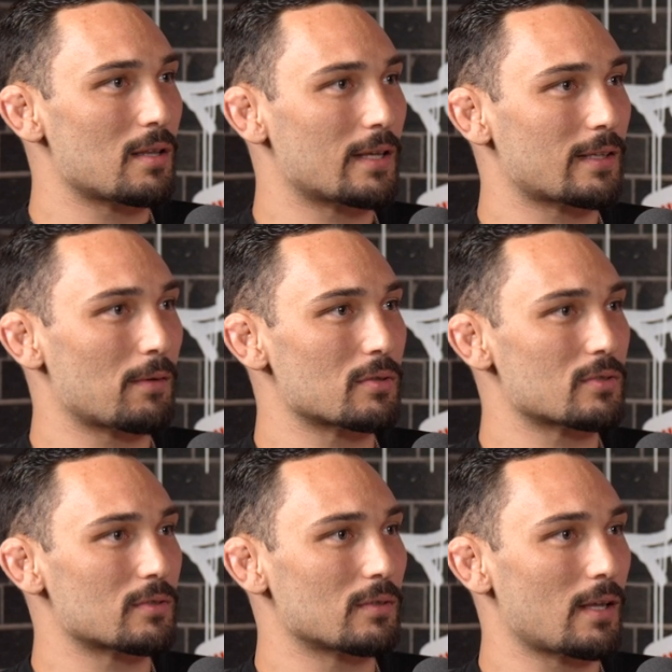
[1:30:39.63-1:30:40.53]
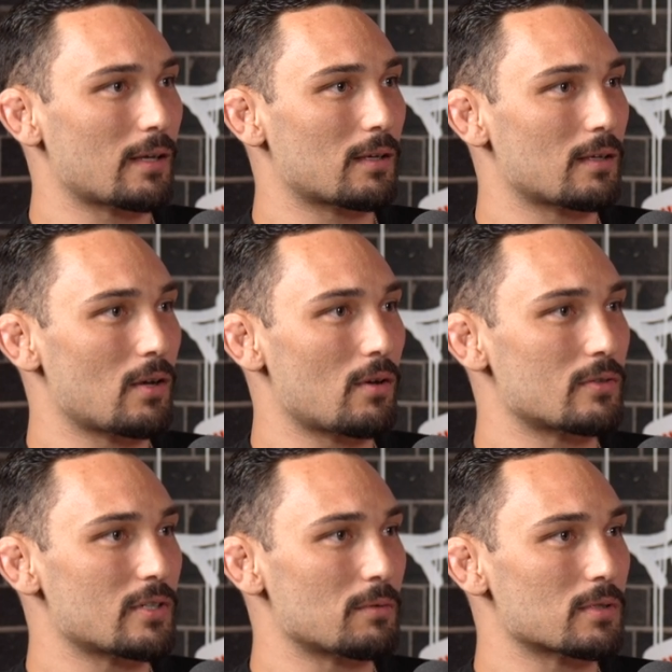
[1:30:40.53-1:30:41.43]
Like they were like, you know,
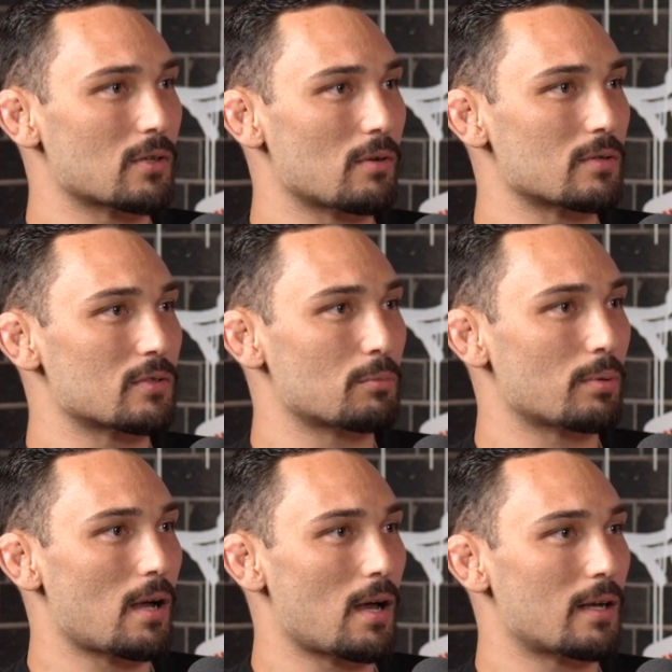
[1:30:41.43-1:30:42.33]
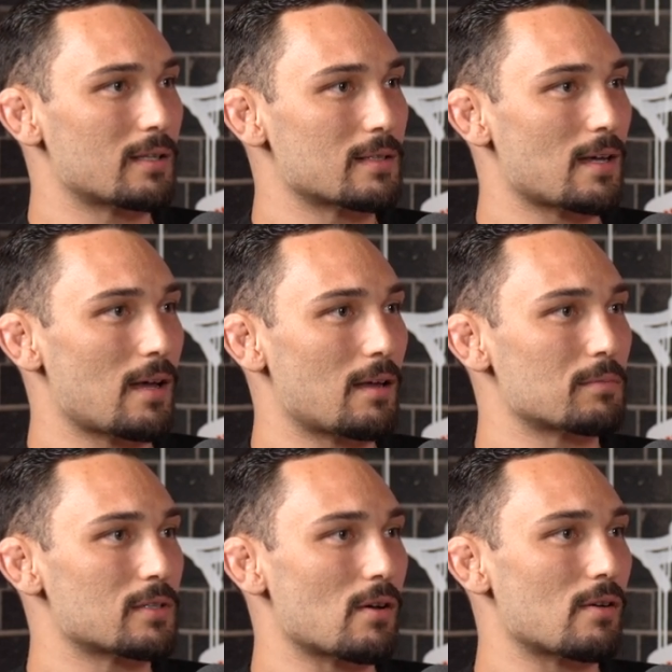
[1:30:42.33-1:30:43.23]
shit was going super hot at the time.
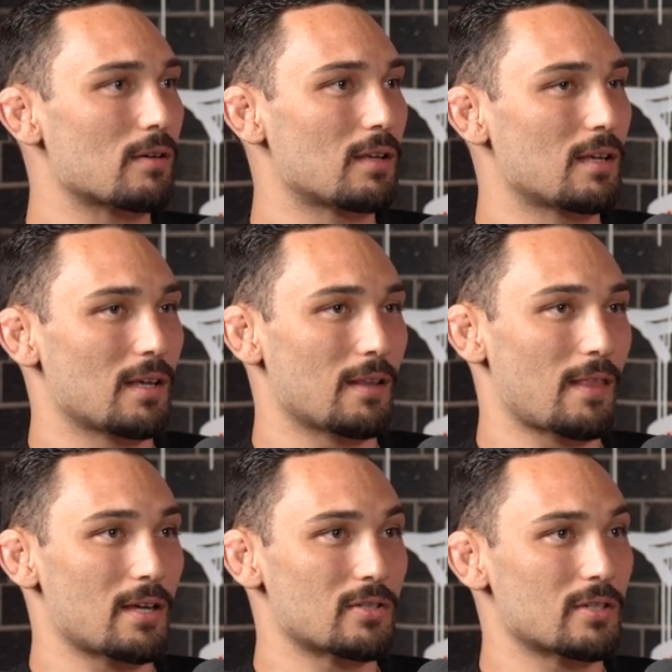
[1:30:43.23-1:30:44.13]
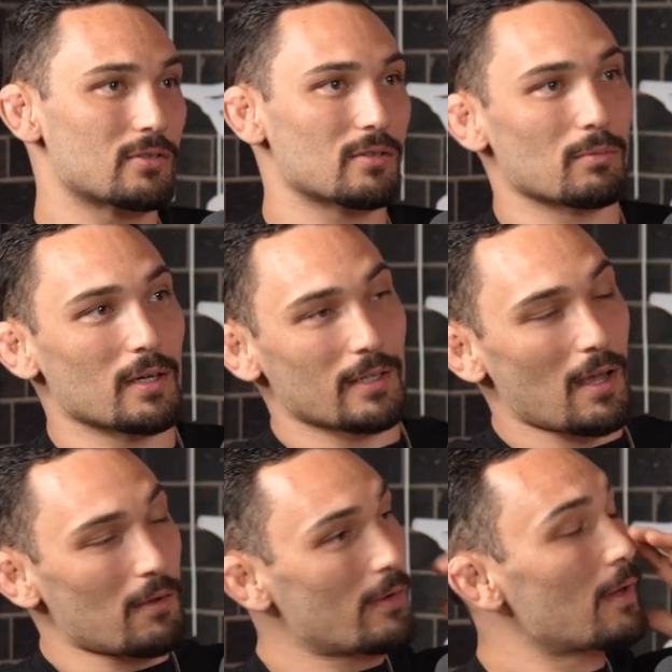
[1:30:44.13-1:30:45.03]
So that shit just worked
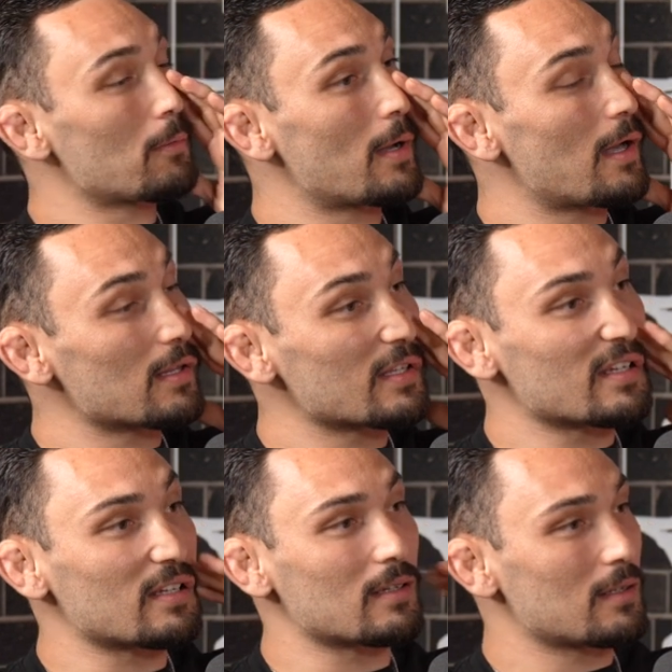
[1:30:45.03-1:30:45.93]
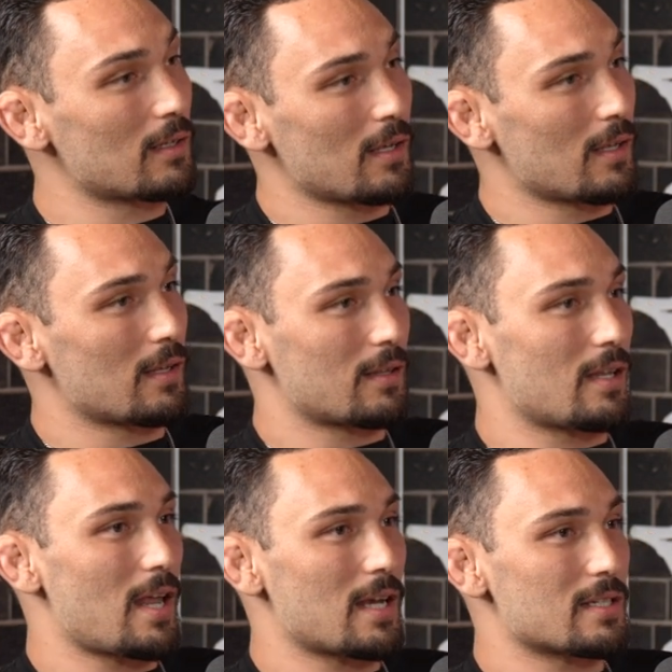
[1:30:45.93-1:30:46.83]
out very well. And then the
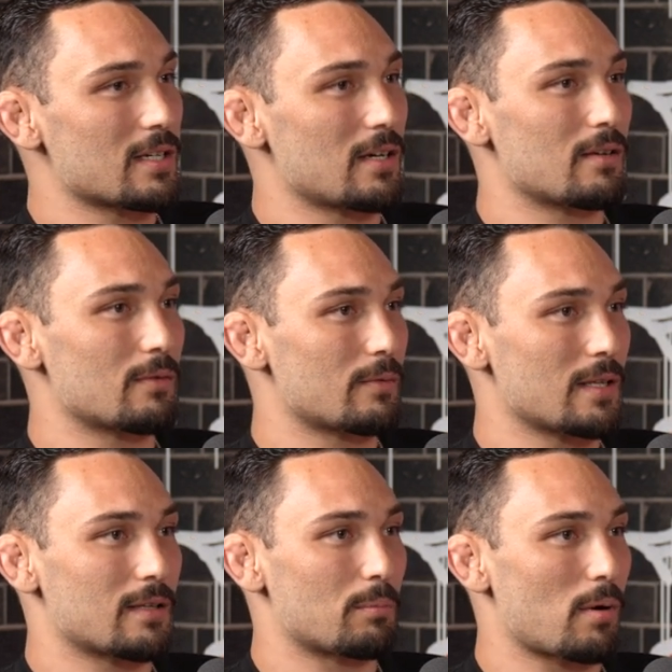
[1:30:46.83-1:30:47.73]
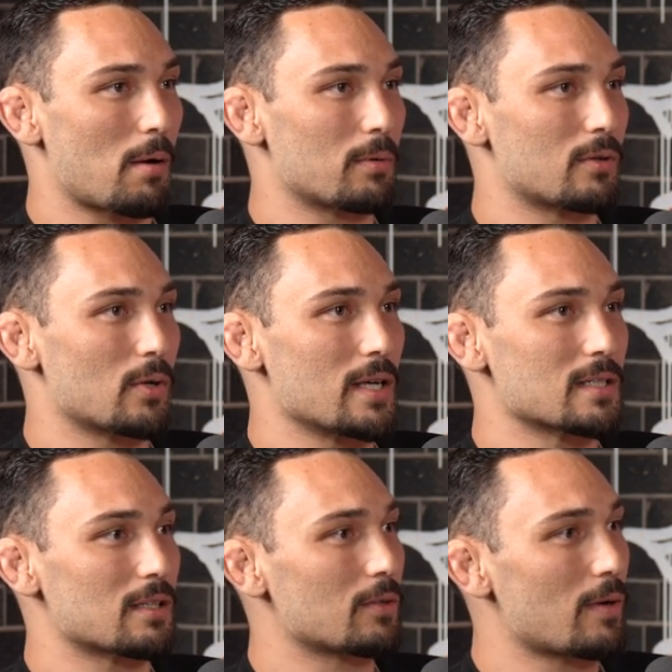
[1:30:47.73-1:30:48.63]
next year we hit the Proper
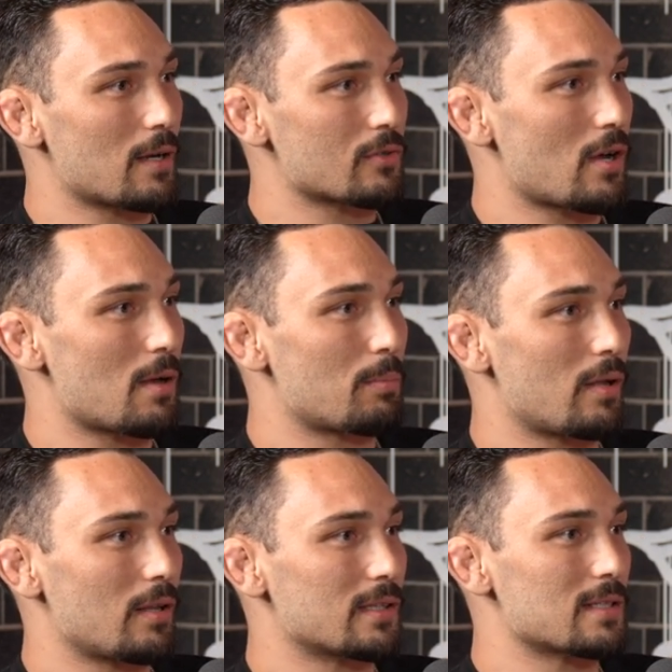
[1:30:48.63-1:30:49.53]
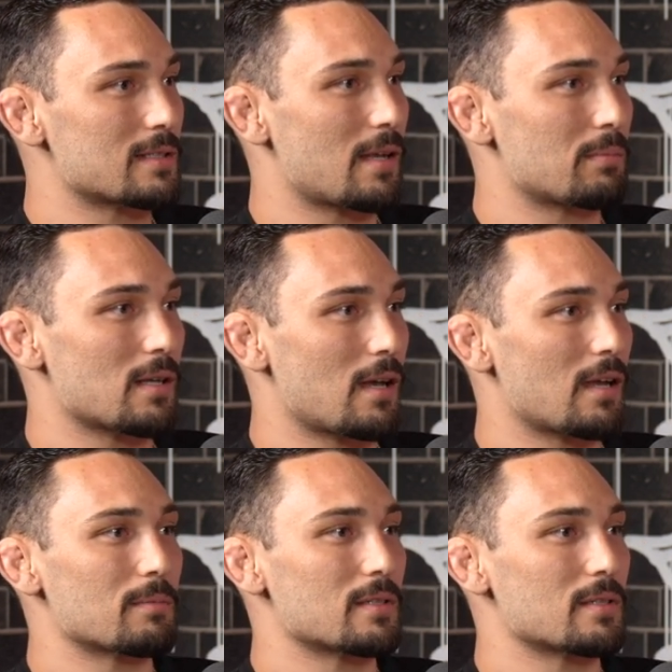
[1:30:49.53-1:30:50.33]
Doinks and the Rec Drop all at the same time.